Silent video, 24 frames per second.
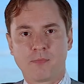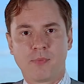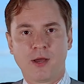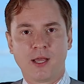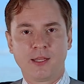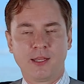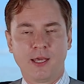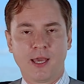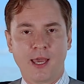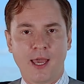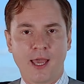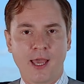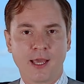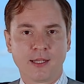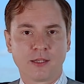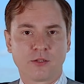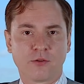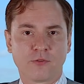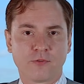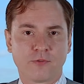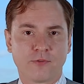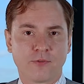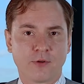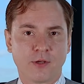by the end
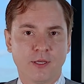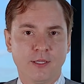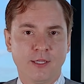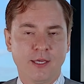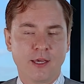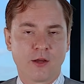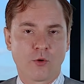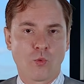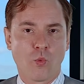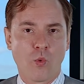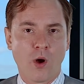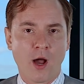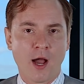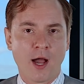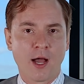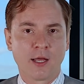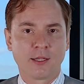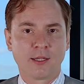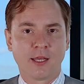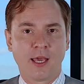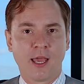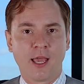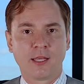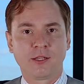of year
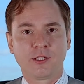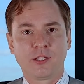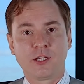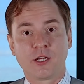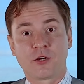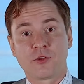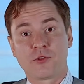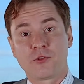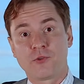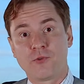1 and year